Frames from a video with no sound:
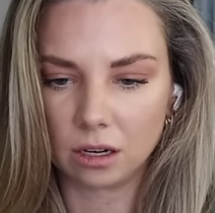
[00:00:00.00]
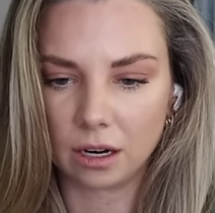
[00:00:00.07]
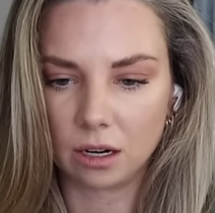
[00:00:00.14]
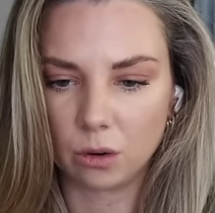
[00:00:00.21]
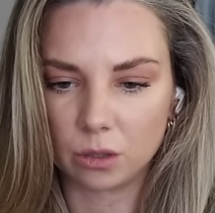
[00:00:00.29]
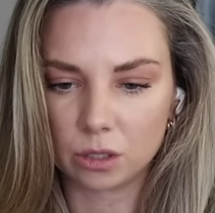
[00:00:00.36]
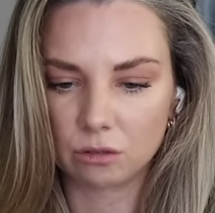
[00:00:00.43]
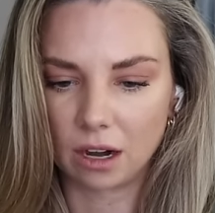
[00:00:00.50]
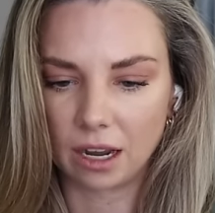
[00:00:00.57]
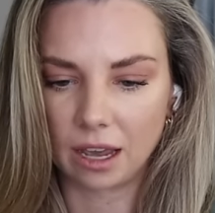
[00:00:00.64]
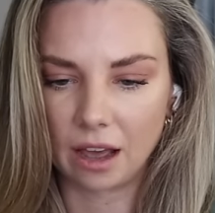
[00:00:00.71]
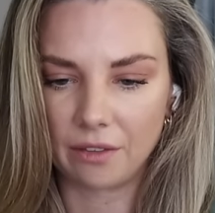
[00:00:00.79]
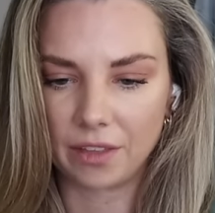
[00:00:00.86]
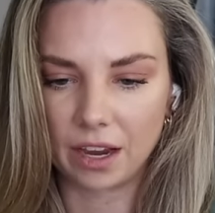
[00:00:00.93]
I know it's
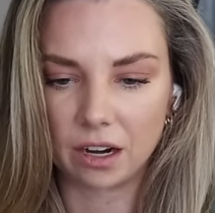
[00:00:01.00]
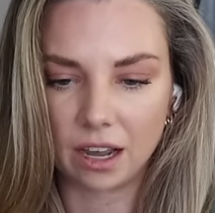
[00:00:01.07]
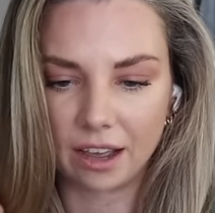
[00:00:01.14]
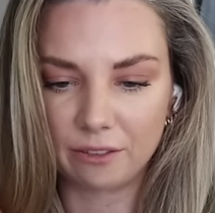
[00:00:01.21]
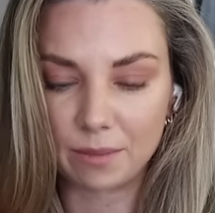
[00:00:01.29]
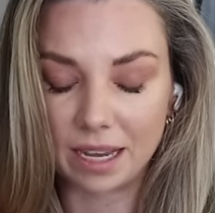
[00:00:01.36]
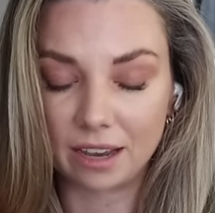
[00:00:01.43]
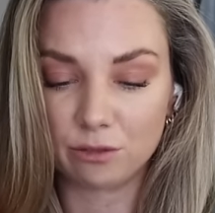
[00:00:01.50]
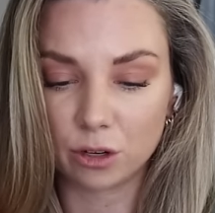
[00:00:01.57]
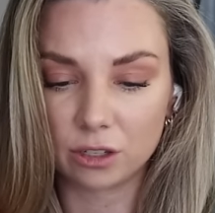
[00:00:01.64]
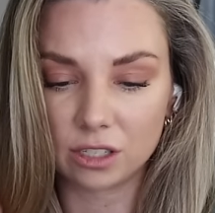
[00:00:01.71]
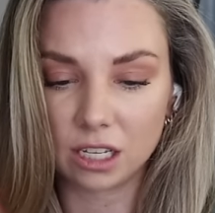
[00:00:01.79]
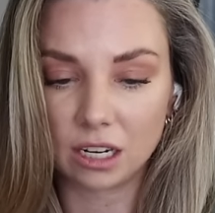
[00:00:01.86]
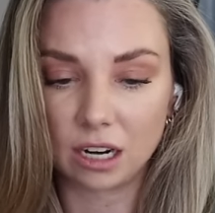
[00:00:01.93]
running out there and I have my
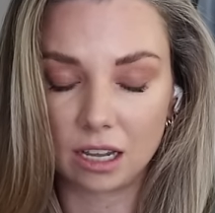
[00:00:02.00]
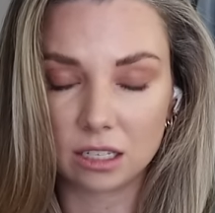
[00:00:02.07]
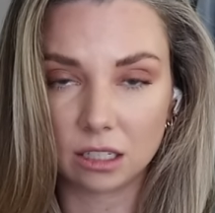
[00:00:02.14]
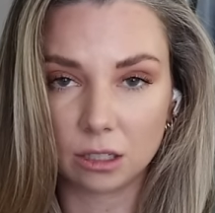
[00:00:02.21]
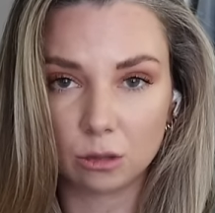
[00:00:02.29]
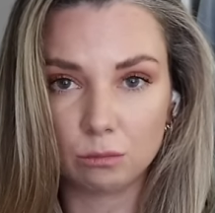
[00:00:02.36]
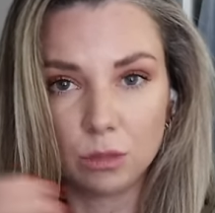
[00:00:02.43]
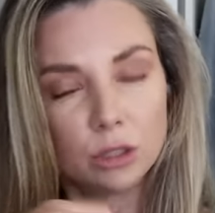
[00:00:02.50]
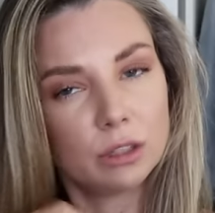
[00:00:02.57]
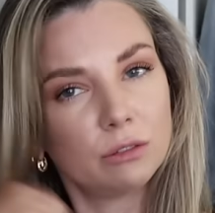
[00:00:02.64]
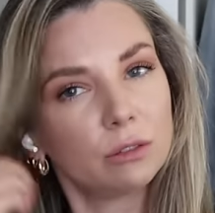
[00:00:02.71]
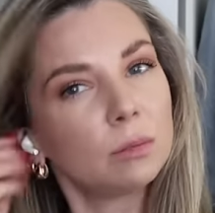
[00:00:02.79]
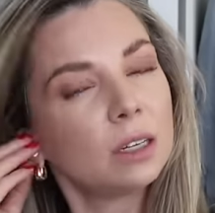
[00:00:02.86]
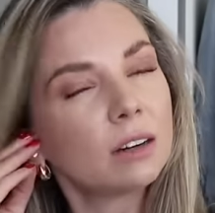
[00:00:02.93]
headphones in and it's a little muted
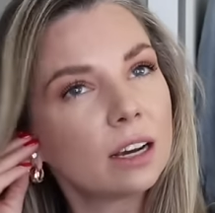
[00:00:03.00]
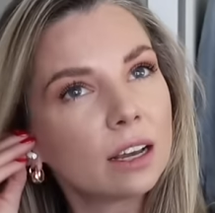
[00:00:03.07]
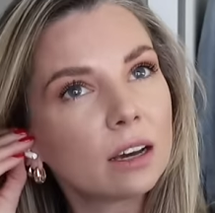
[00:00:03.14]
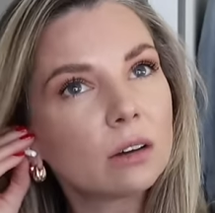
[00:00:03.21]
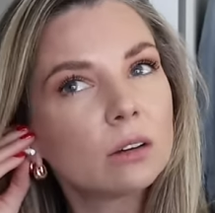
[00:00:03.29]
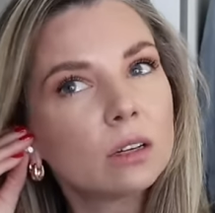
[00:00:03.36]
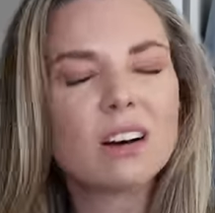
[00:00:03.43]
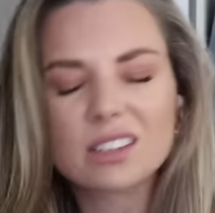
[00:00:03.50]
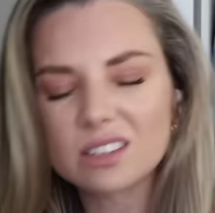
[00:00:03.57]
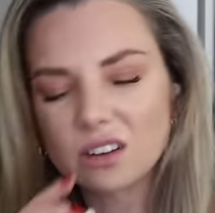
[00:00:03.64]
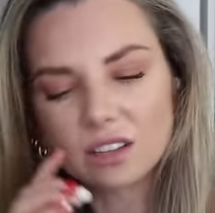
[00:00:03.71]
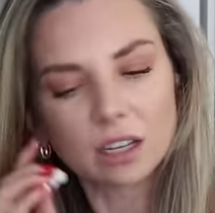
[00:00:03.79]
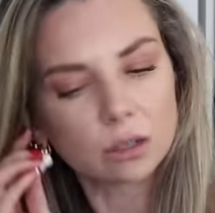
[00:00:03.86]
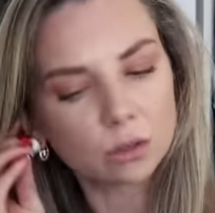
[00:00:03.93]
for me right now. Oh, it's
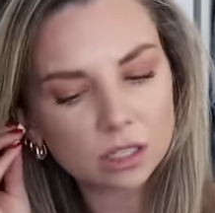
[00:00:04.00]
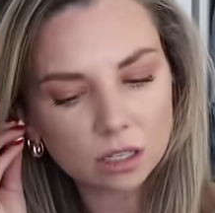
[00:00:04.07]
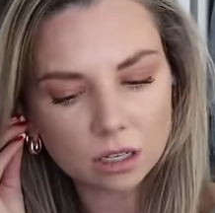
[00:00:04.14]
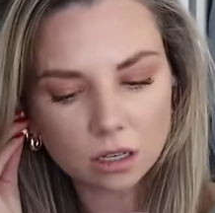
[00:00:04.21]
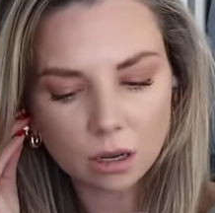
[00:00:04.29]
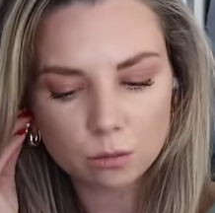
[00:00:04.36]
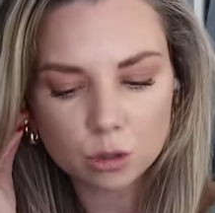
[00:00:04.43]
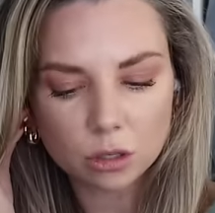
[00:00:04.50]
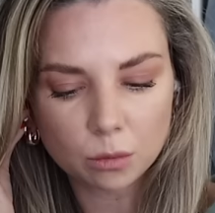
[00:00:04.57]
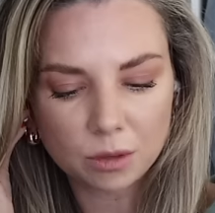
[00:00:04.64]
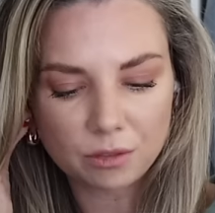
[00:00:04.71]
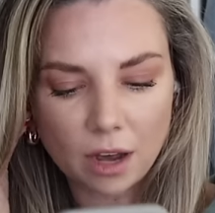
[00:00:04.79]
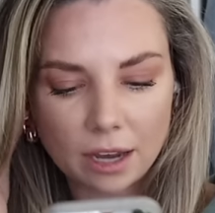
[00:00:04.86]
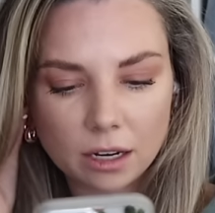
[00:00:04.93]
not that noisy. I'm sure it'll
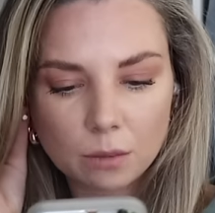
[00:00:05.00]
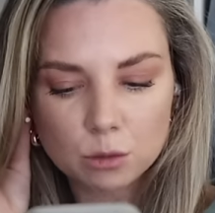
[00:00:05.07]
be fine.